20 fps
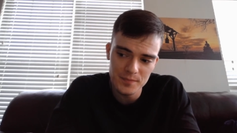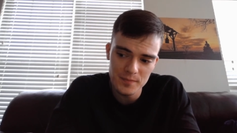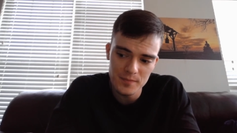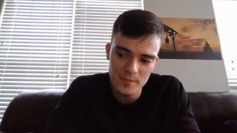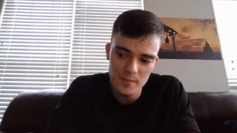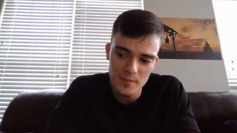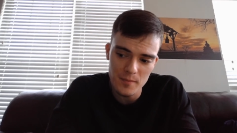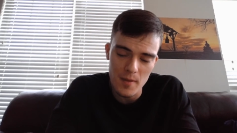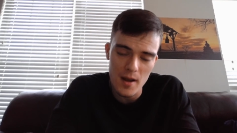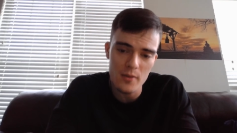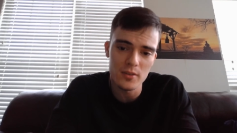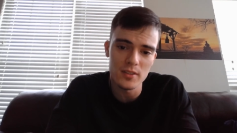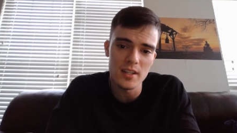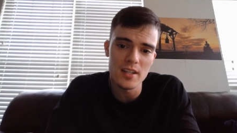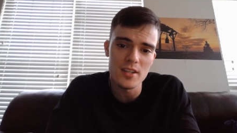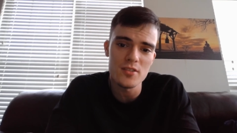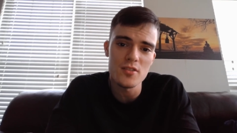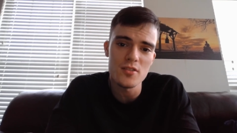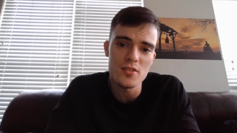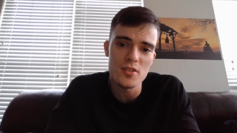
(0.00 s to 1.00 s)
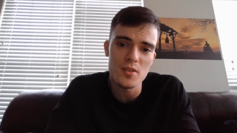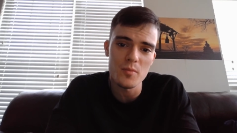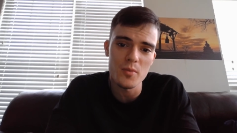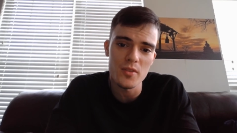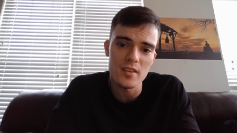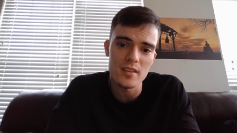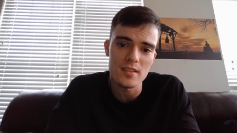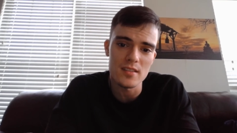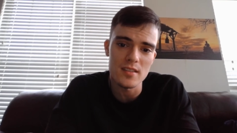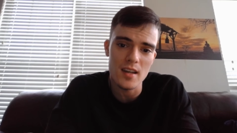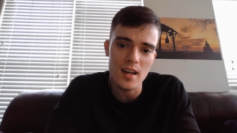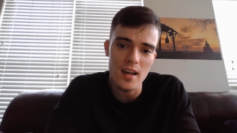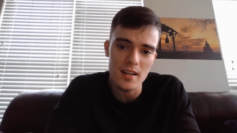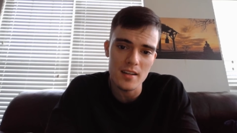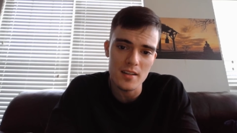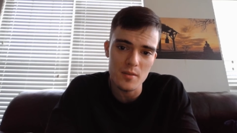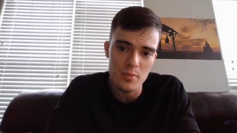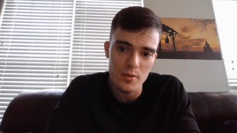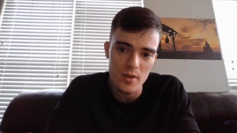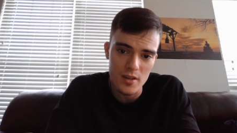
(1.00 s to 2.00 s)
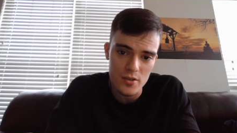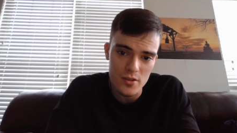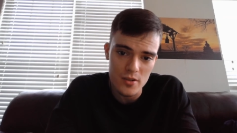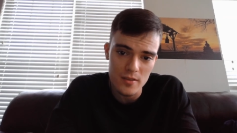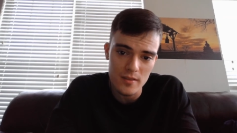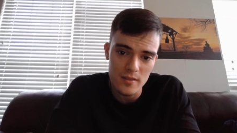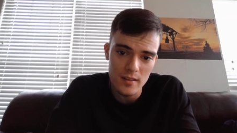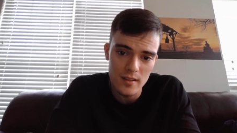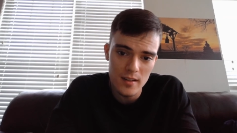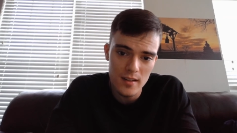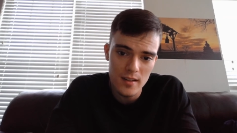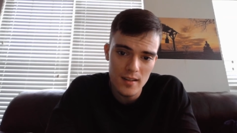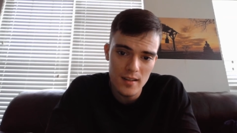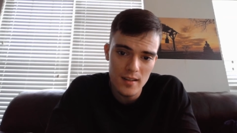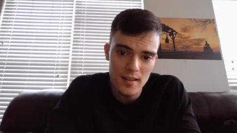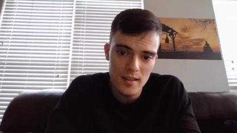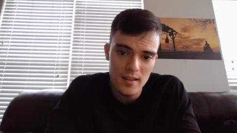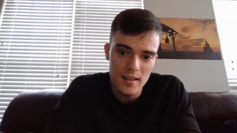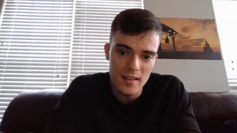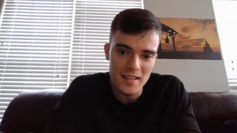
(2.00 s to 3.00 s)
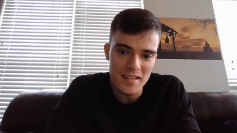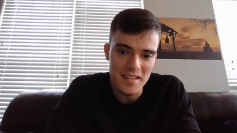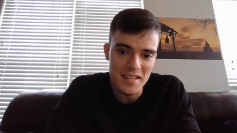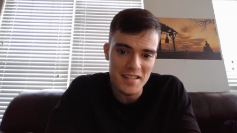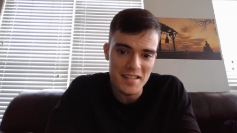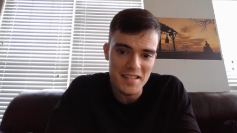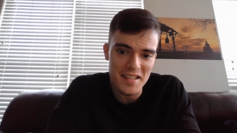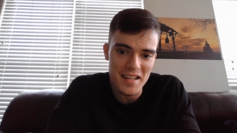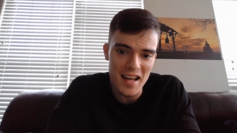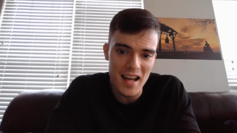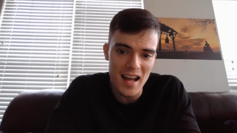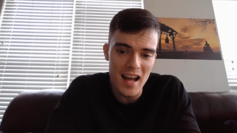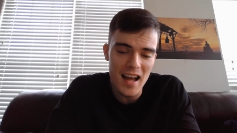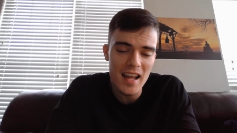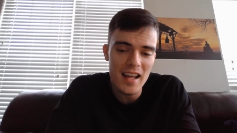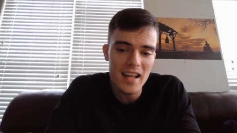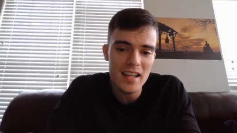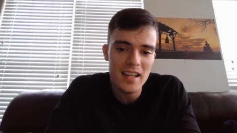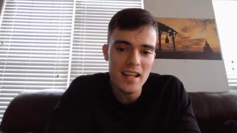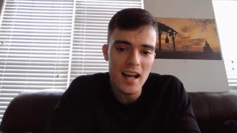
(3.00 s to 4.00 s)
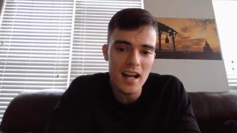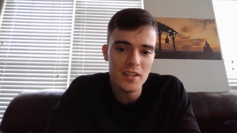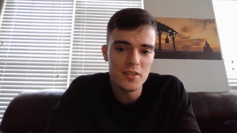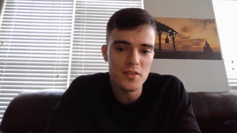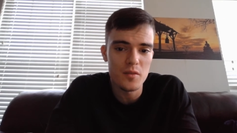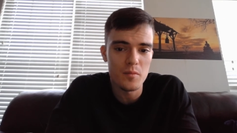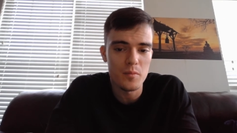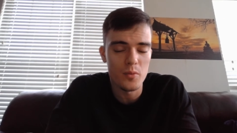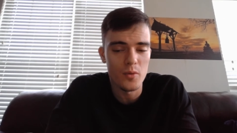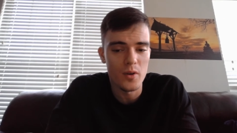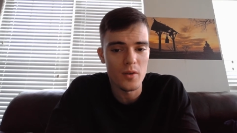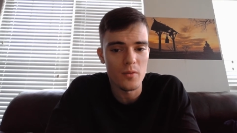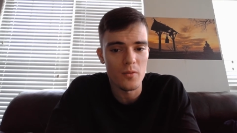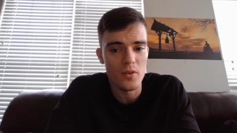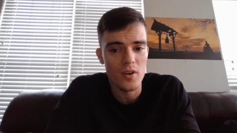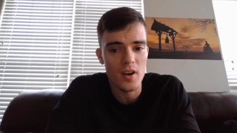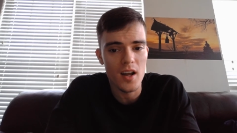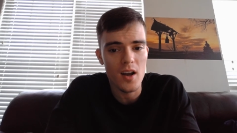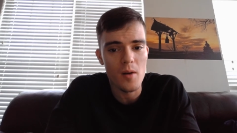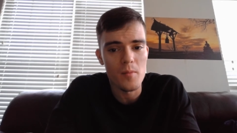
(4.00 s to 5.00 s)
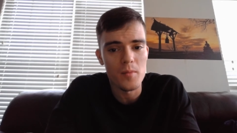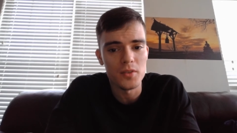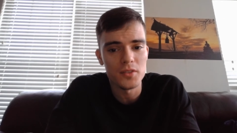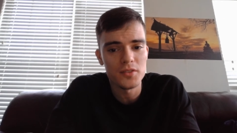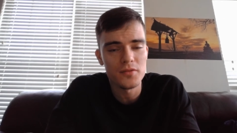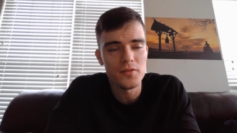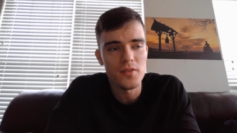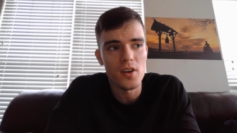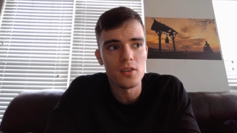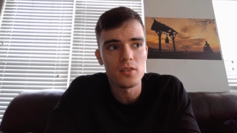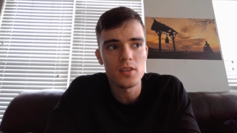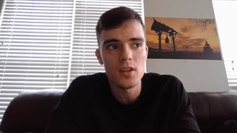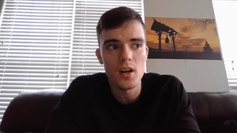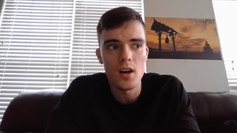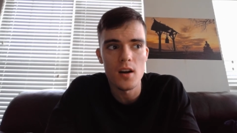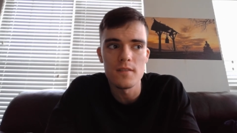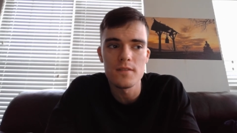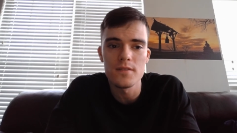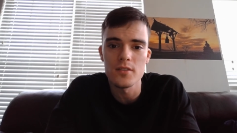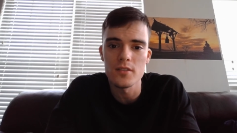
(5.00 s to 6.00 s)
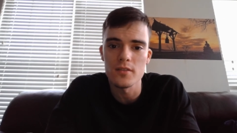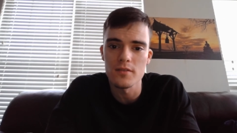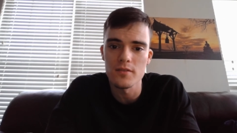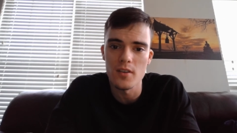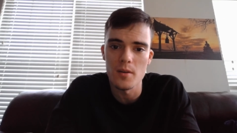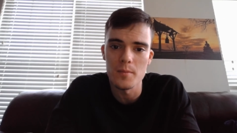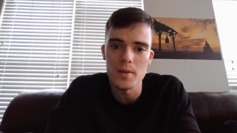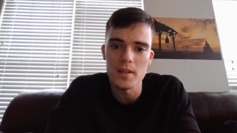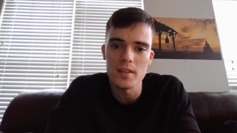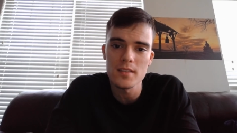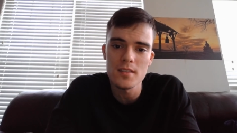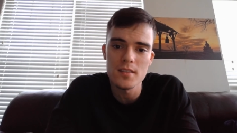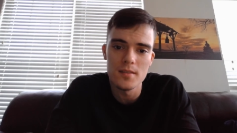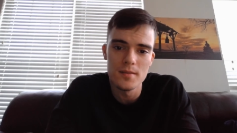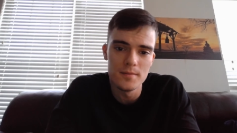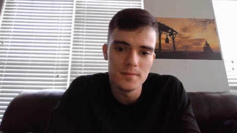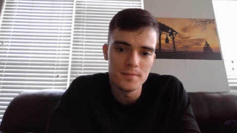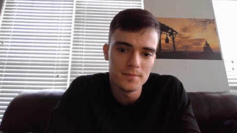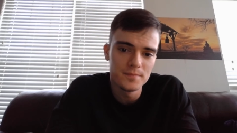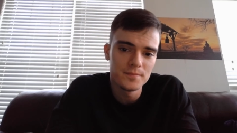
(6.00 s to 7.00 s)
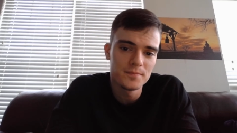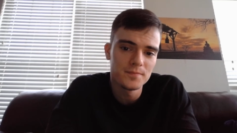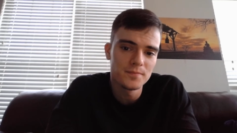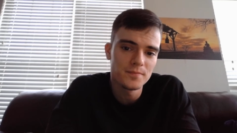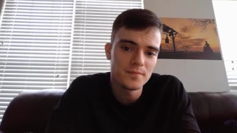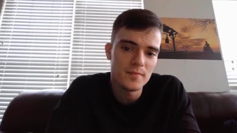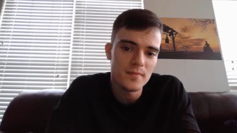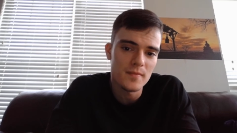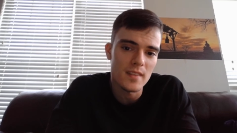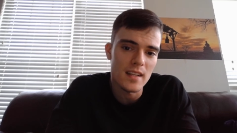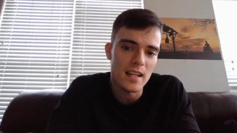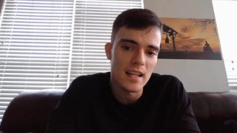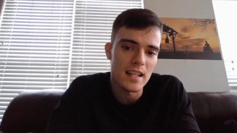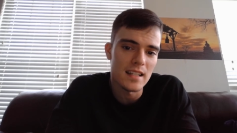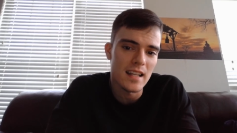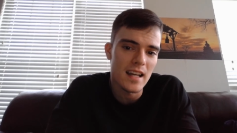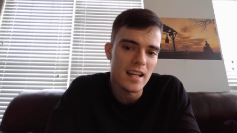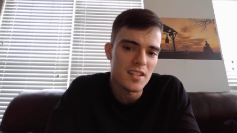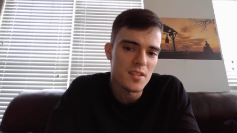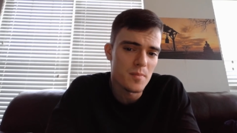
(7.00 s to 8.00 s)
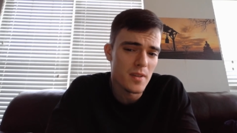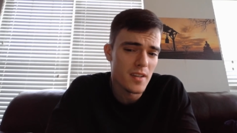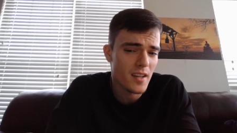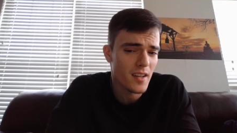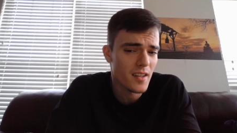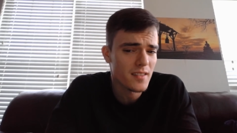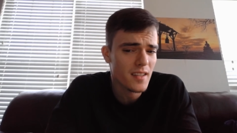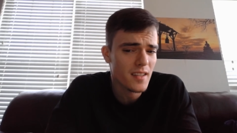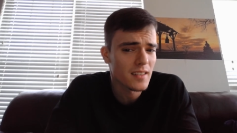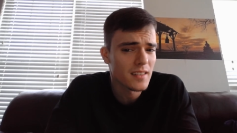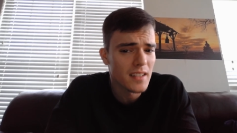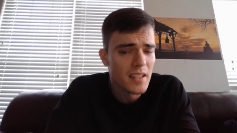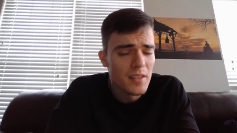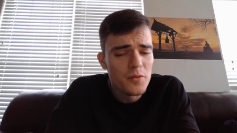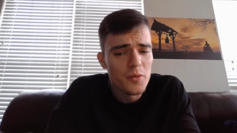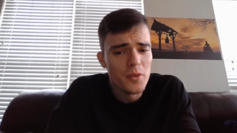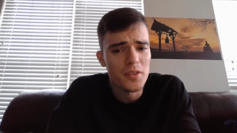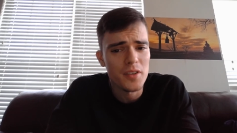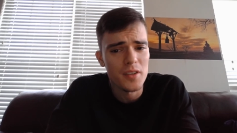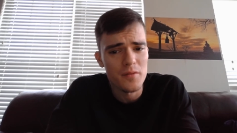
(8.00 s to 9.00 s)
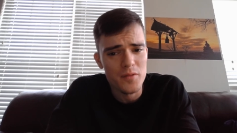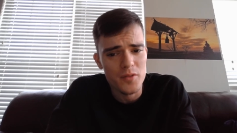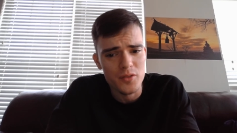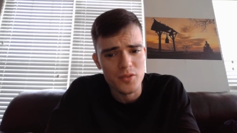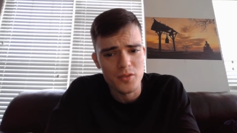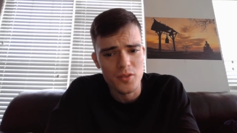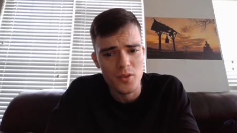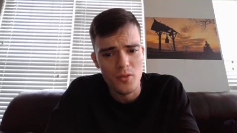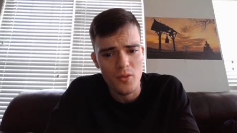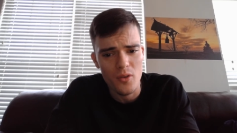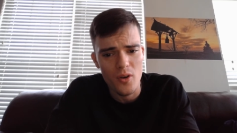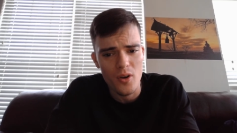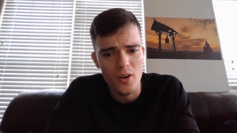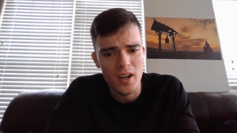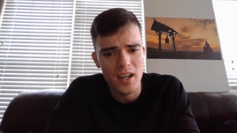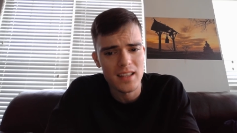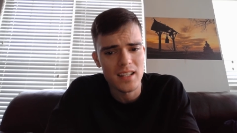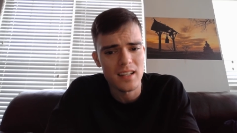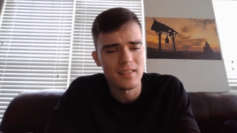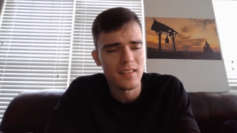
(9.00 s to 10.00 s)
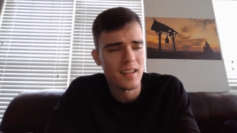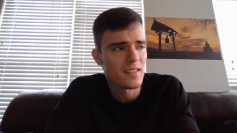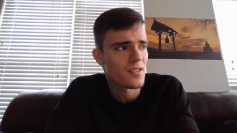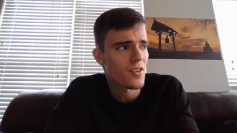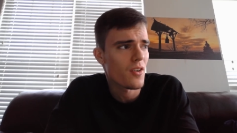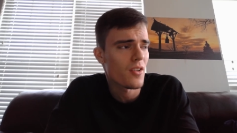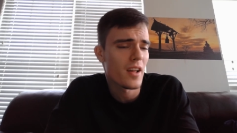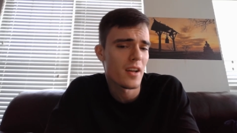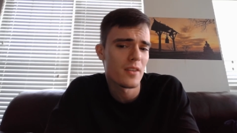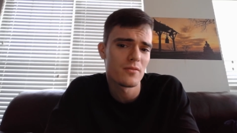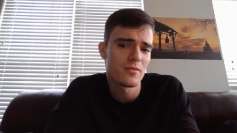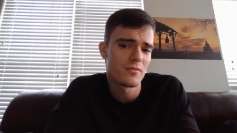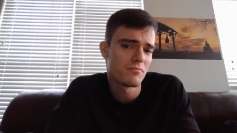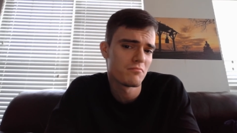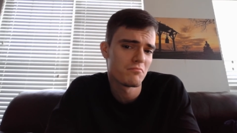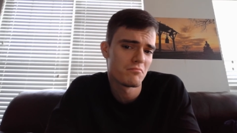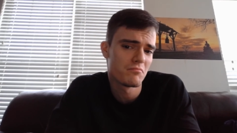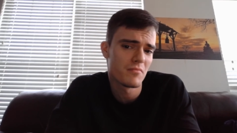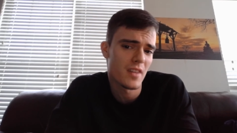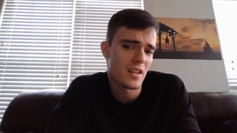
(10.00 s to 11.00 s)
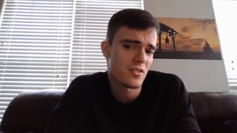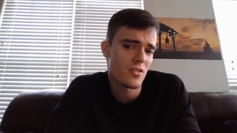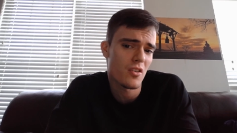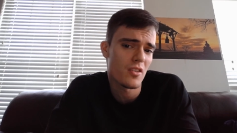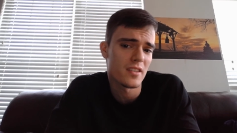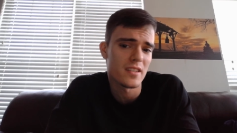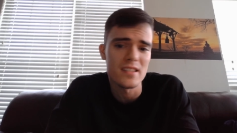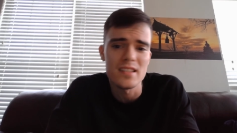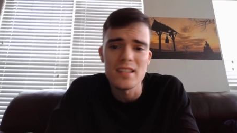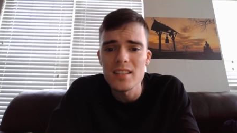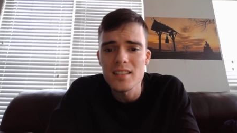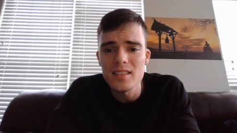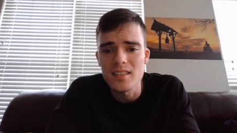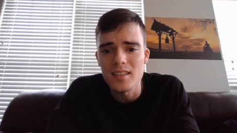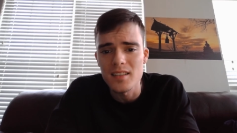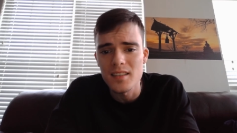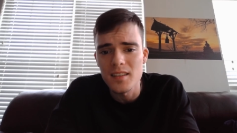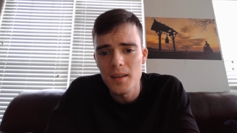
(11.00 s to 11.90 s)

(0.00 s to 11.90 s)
my relationship with anxiety and depression is I got to the point where I almost felt comfort from it. And that's because I lived with it for so long. I thought that's all existed,